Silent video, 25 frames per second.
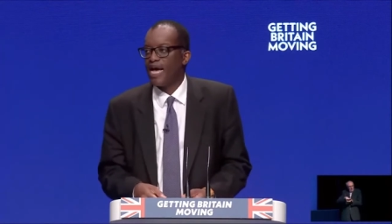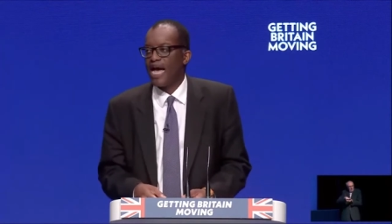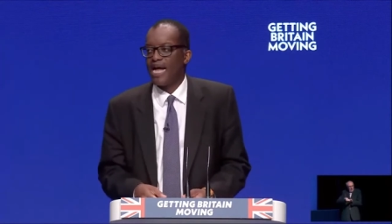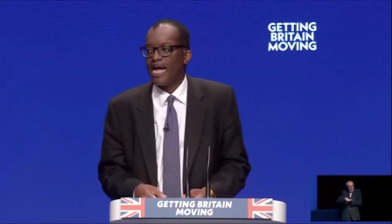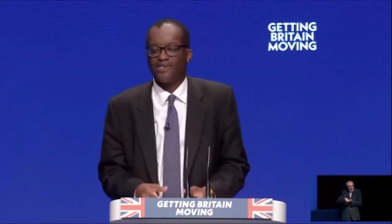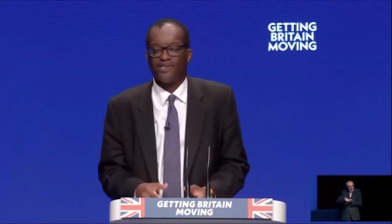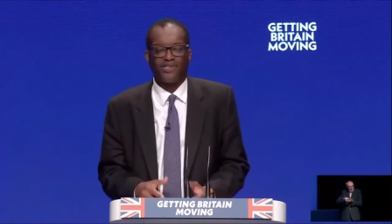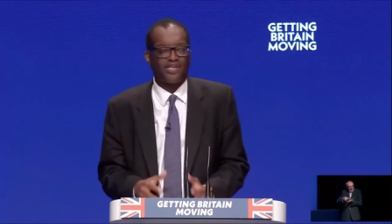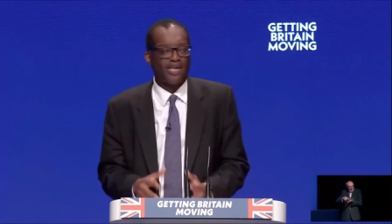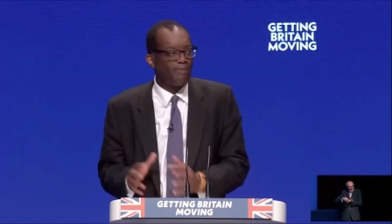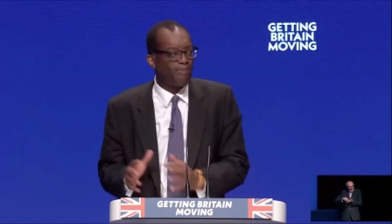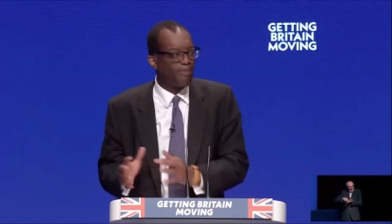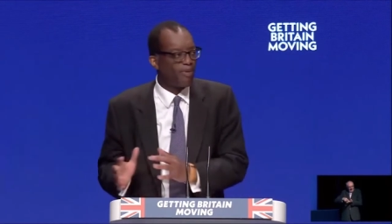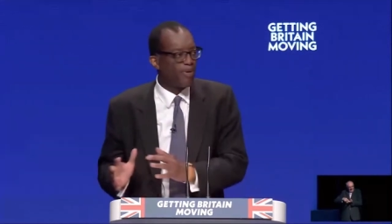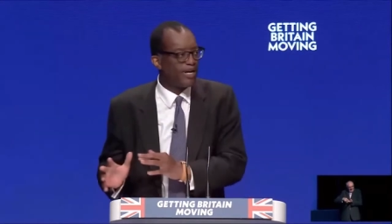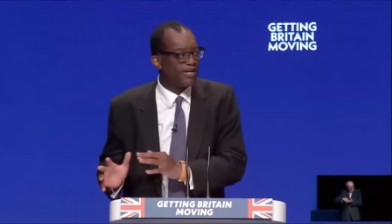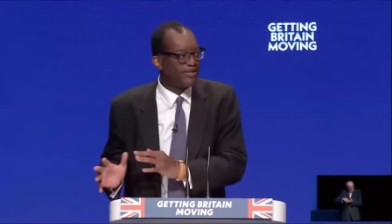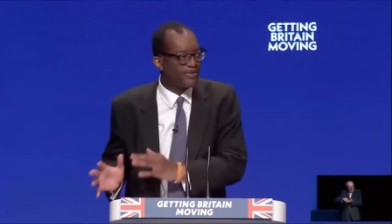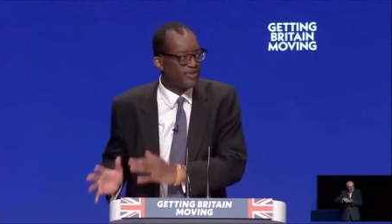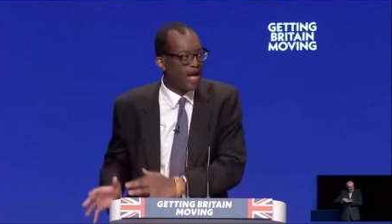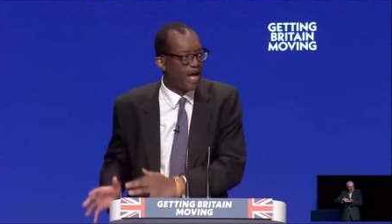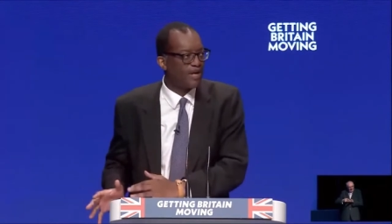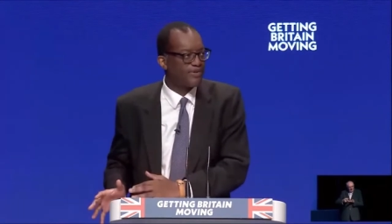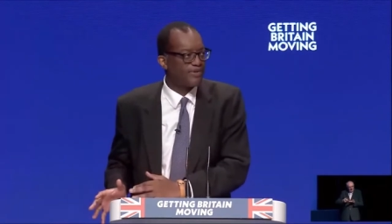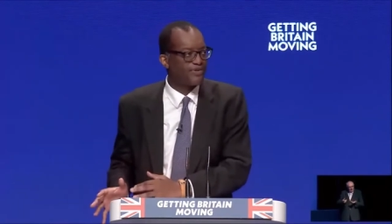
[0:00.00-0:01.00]
and
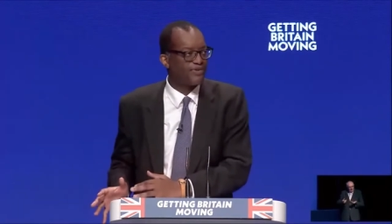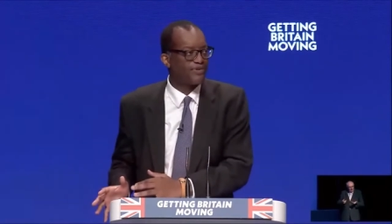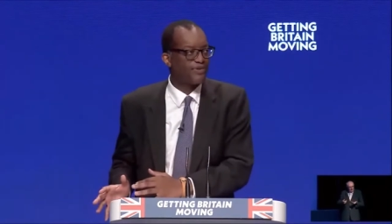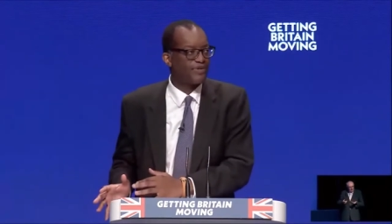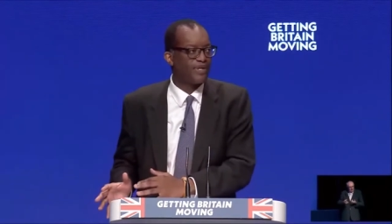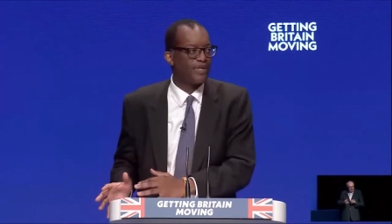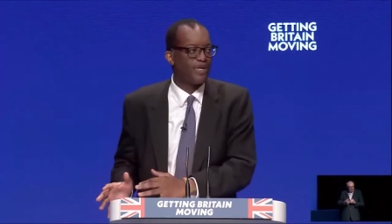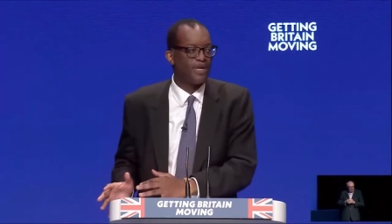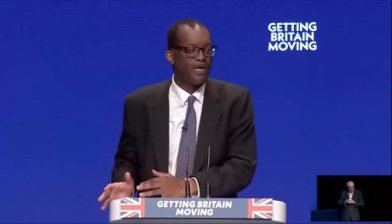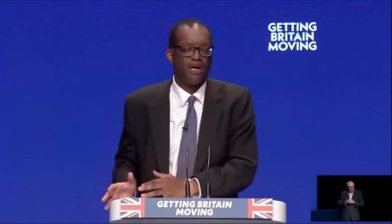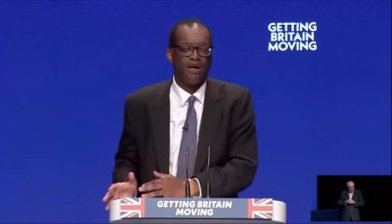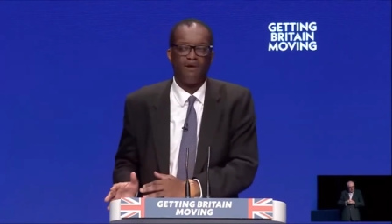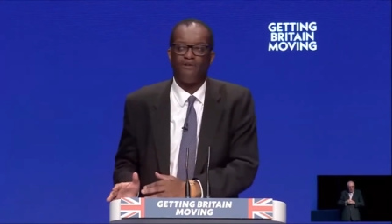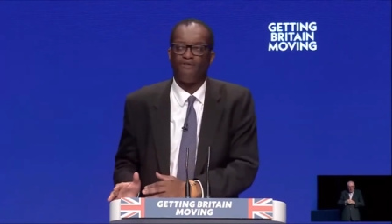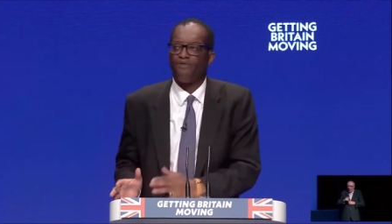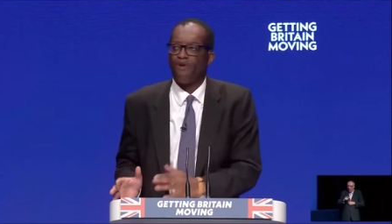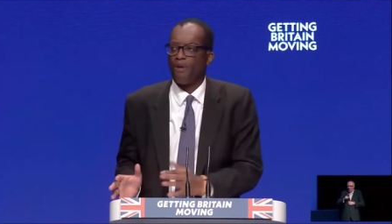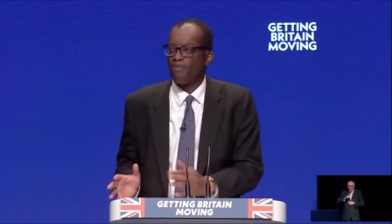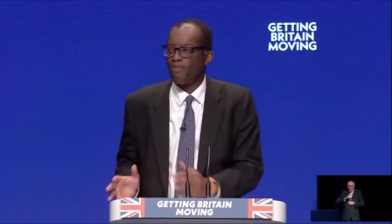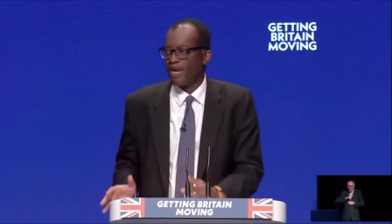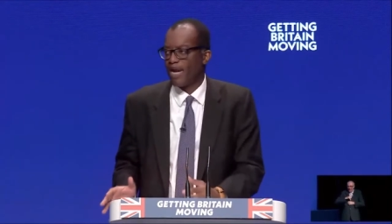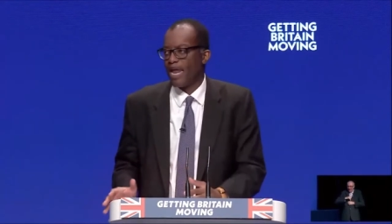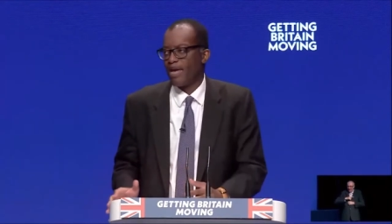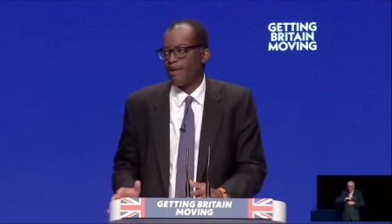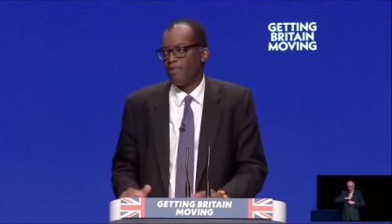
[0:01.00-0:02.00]
separates us
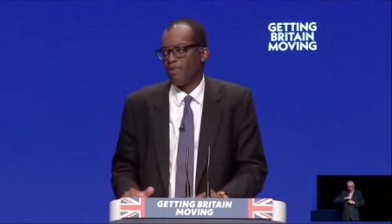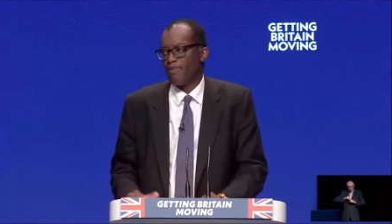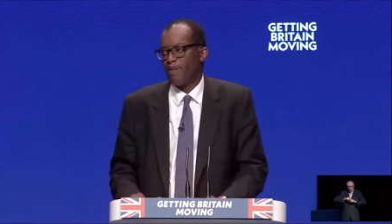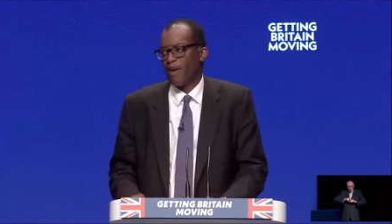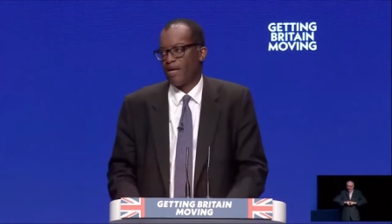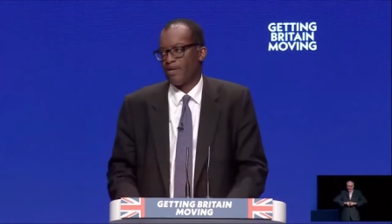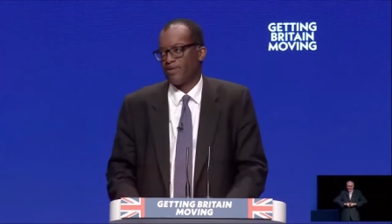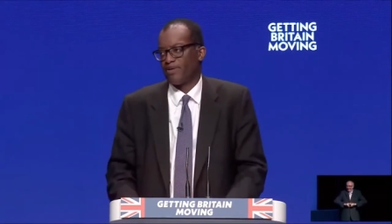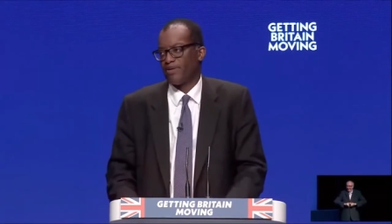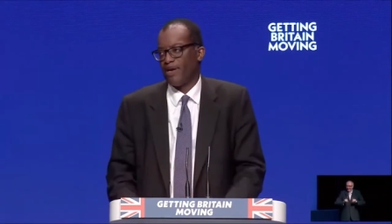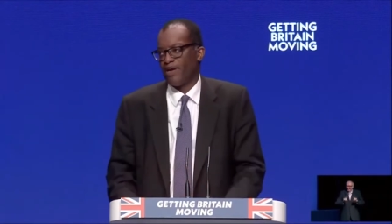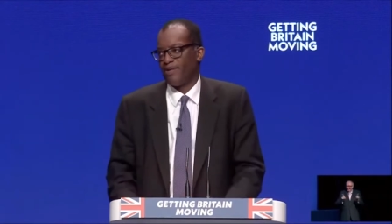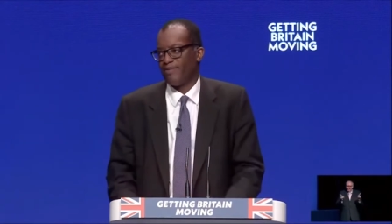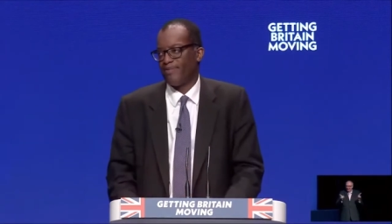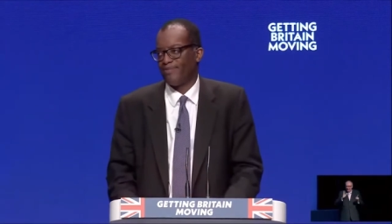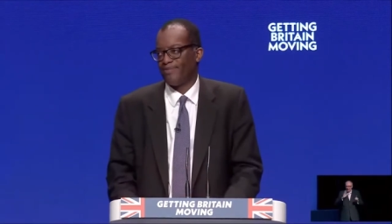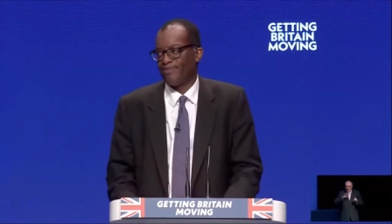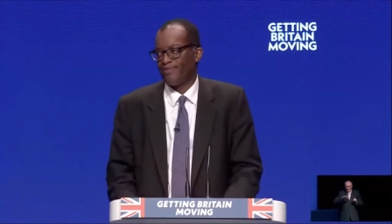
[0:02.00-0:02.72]
from the Labour Party.